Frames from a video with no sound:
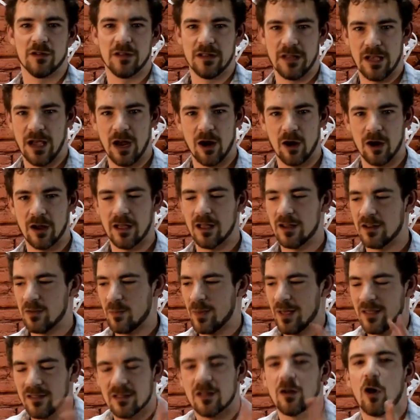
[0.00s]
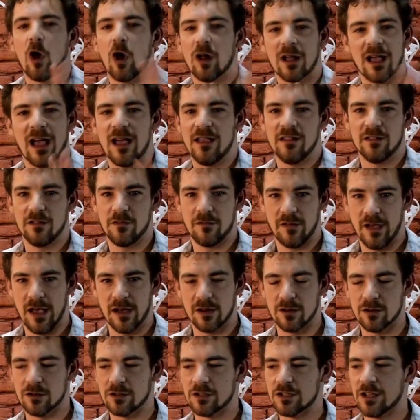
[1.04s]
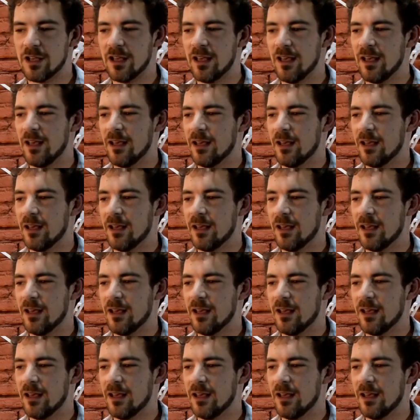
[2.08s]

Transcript: are in the area it depends on all kinds of factors